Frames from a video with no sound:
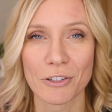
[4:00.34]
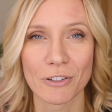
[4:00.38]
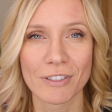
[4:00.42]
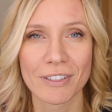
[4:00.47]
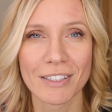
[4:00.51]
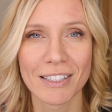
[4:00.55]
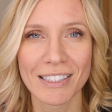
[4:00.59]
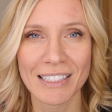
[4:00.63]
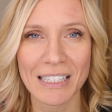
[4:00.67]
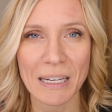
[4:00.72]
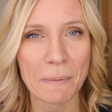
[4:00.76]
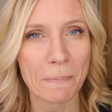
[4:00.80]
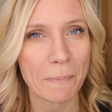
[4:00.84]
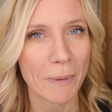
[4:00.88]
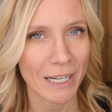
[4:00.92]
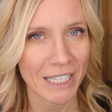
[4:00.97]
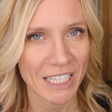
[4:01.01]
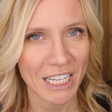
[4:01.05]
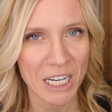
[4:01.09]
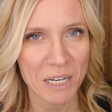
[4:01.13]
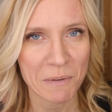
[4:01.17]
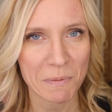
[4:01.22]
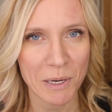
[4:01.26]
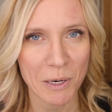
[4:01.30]
your assistant might
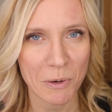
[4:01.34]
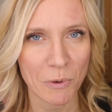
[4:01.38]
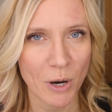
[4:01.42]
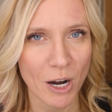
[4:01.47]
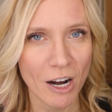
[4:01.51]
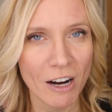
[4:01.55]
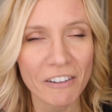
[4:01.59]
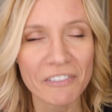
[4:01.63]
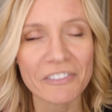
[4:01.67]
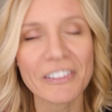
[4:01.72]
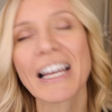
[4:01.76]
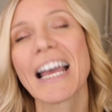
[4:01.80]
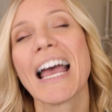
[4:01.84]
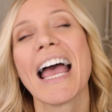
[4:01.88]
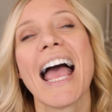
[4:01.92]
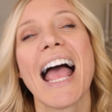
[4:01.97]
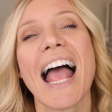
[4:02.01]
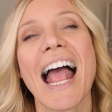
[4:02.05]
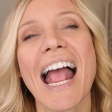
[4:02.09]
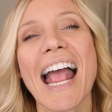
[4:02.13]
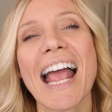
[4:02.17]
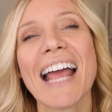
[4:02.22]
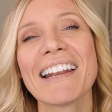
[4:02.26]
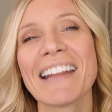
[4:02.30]
need to be aware of,
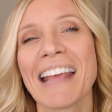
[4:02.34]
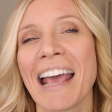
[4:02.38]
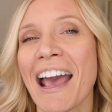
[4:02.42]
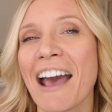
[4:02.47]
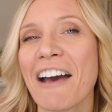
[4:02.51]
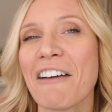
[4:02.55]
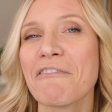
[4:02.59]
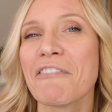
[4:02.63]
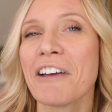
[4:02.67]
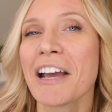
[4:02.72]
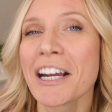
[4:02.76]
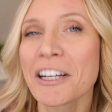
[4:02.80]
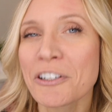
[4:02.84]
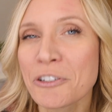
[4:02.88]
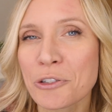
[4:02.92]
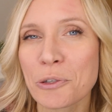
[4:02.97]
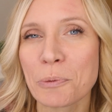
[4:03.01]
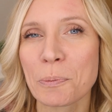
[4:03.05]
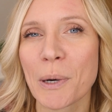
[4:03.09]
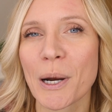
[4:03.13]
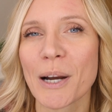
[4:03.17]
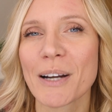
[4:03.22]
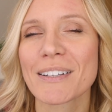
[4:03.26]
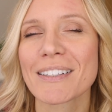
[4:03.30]
and have
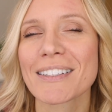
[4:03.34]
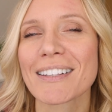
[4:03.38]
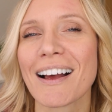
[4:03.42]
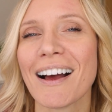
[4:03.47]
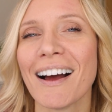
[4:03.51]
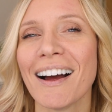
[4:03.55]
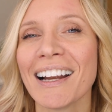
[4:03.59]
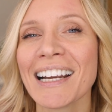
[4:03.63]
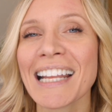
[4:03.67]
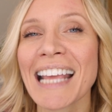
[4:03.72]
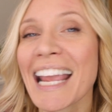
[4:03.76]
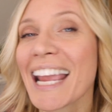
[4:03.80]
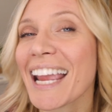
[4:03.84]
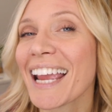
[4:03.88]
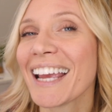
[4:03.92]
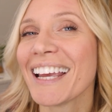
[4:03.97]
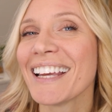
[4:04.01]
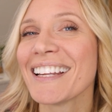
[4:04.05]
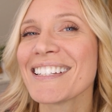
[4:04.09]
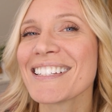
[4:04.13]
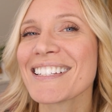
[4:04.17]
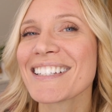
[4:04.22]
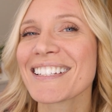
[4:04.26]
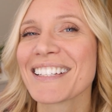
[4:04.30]
extra parts on
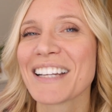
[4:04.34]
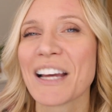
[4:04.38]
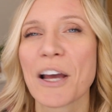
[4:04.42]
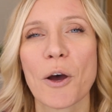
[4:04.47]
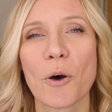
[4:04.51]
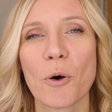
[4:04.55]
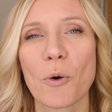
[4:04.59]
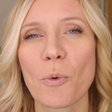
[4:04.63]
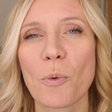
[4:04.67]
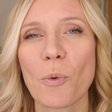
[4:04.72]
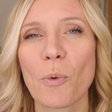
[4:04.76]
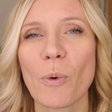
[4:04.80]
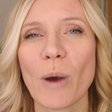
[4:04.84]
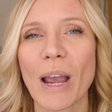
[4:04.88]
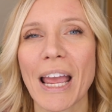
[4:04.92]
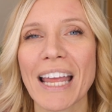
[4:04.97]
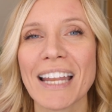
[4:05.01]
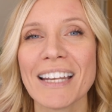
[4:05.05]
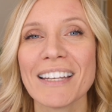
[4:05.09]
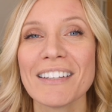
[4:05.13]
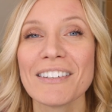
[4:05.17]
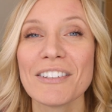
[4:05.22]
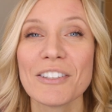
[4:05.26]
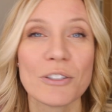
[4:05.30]
hand
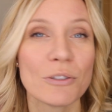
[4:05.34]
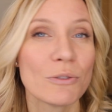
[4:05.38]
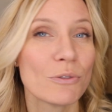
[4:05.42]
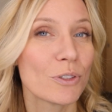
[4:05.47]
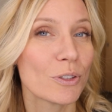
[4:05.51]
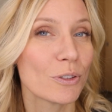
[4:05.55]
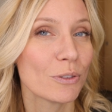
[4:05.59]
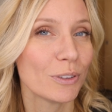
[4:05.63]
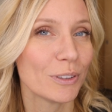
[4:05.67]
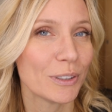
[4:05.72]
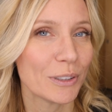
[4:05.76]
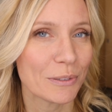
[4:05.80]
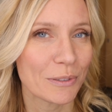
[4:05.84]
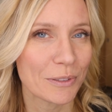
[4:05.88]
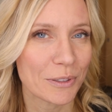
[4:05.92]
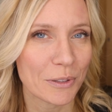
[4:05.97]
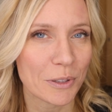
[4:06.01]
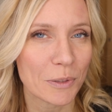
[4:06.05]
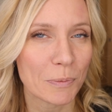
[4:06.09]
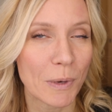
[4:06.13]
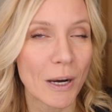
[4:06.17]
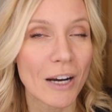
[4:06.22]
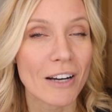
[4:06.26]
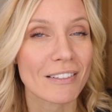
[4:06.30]
when you do lose
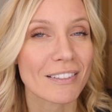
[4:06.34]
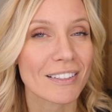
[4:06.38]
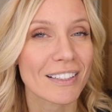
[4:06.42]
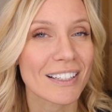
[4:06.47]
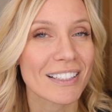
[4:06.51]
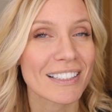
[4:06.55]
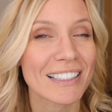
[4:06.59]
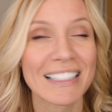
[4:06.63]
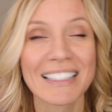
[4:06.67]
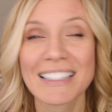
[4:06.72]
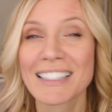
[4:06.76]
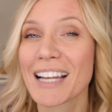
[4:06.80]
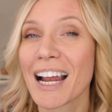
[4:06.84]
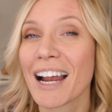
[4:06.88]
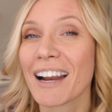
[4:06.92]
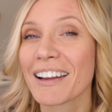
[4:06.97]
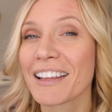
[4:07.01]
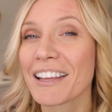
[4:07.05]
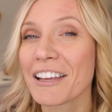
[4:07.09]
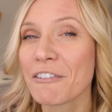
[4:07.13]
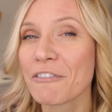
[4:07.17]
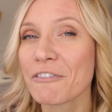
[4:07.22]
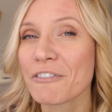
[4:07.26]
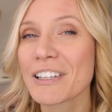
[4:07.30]
those parts, because it's not
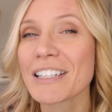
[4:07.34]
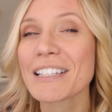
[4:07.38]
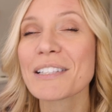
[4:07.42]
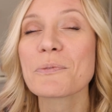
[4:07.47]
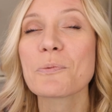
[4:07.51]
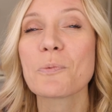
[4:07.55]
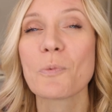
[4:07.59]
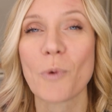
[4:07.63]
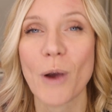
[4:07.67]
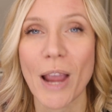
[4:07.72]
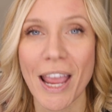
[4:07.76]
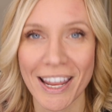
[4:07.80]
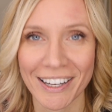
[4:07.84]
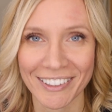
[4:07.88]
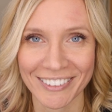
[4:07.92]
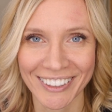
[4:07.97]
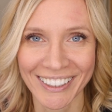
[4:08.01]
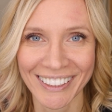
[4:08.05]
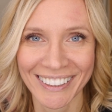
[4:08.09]
if, it's when.